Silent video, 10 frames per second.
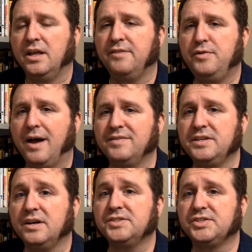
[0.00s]
If you
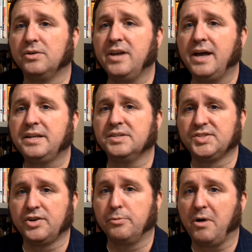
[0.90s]
haven't done so yet,
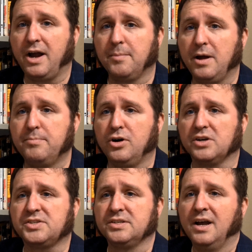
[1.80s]
consider buying my
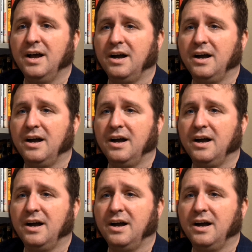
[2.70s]
books,